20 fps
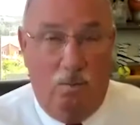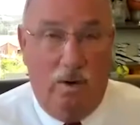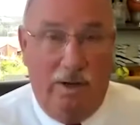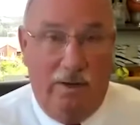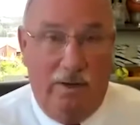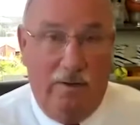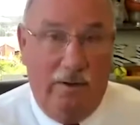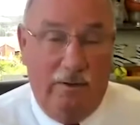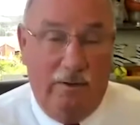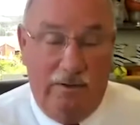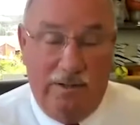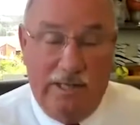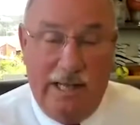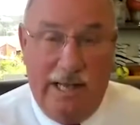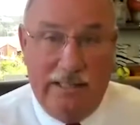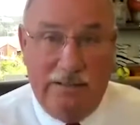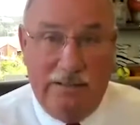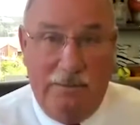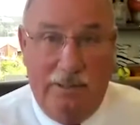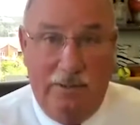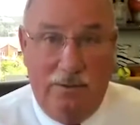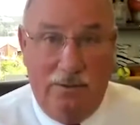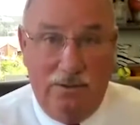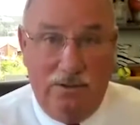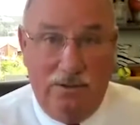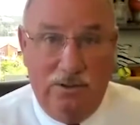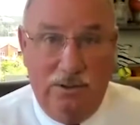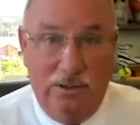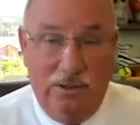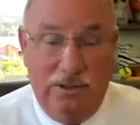that
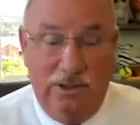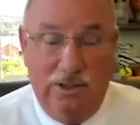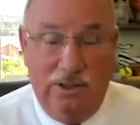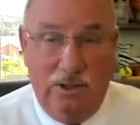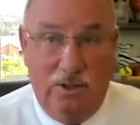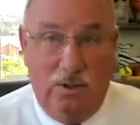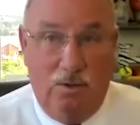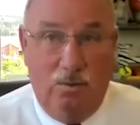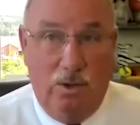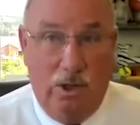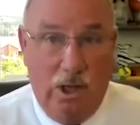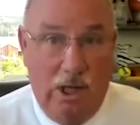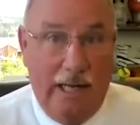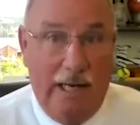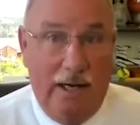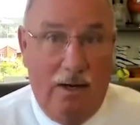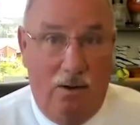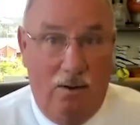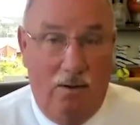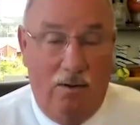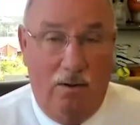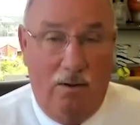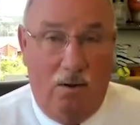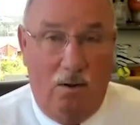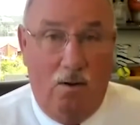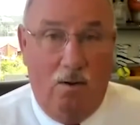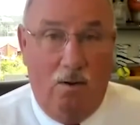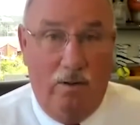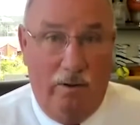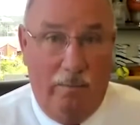taxpayers, you know, got
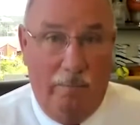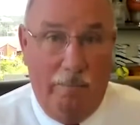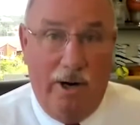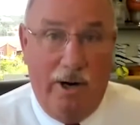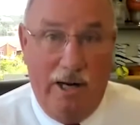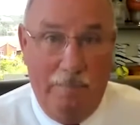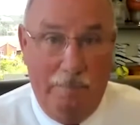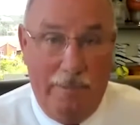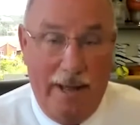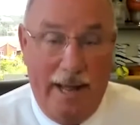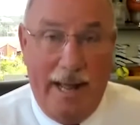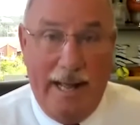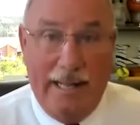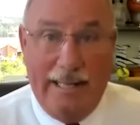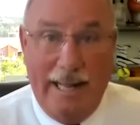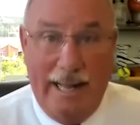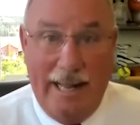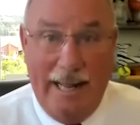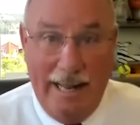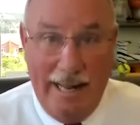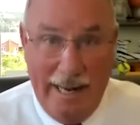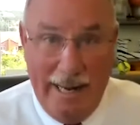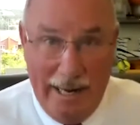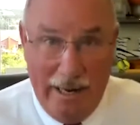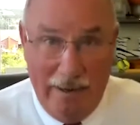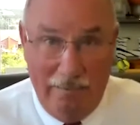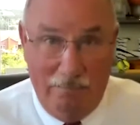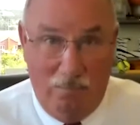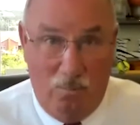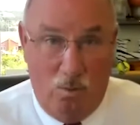all their money back
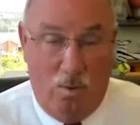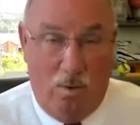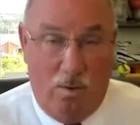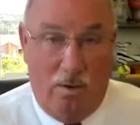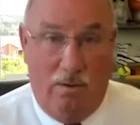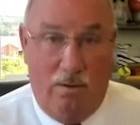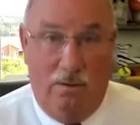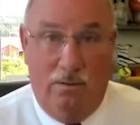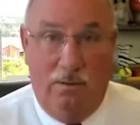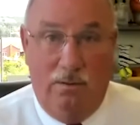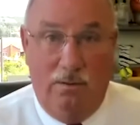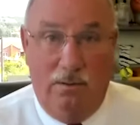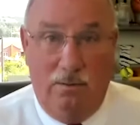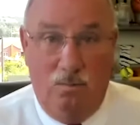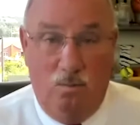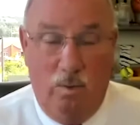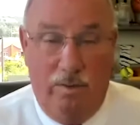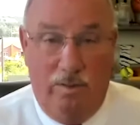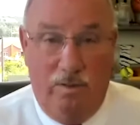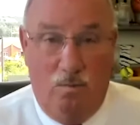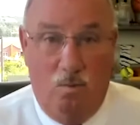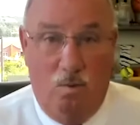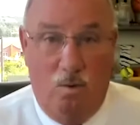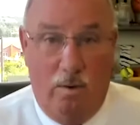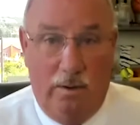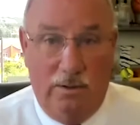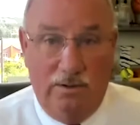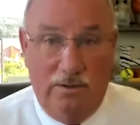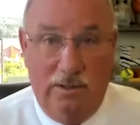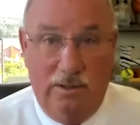and more with the
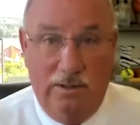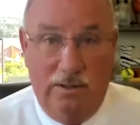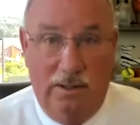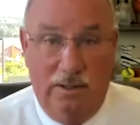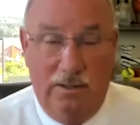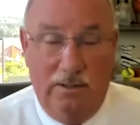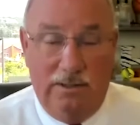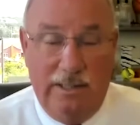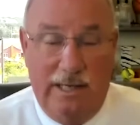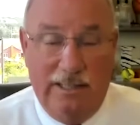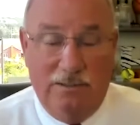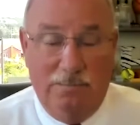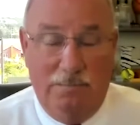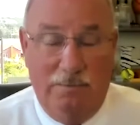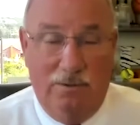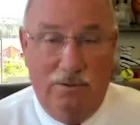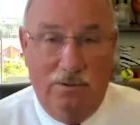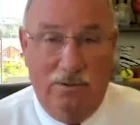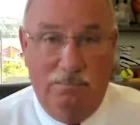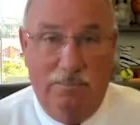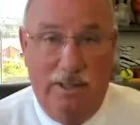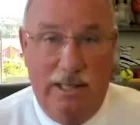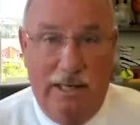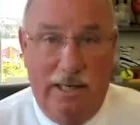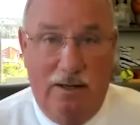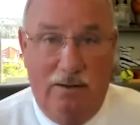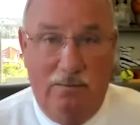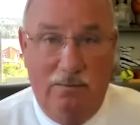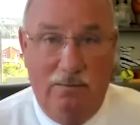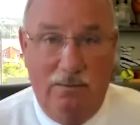warrants that the taxpayers made
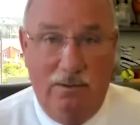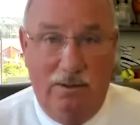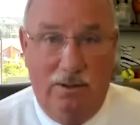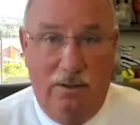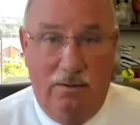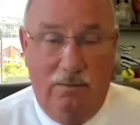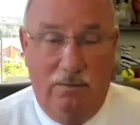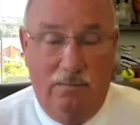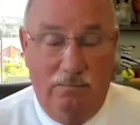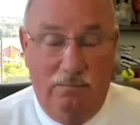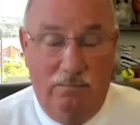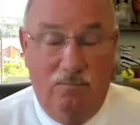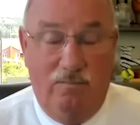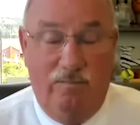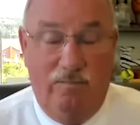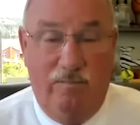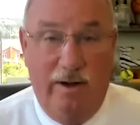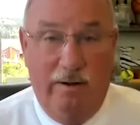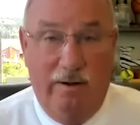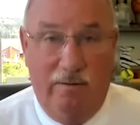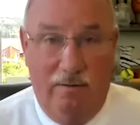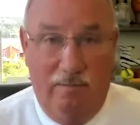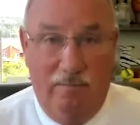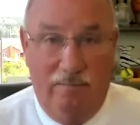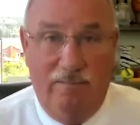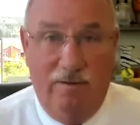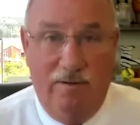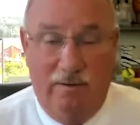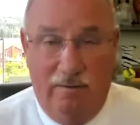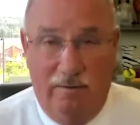out, you know, very,
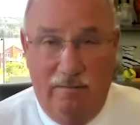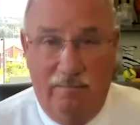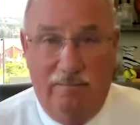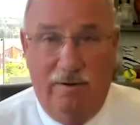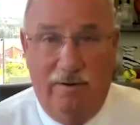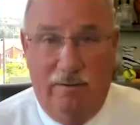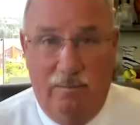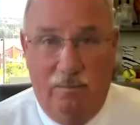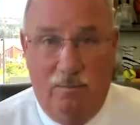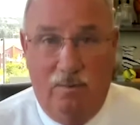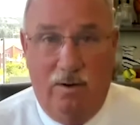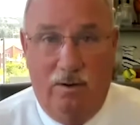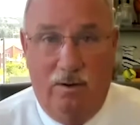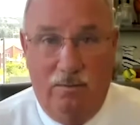very, very well.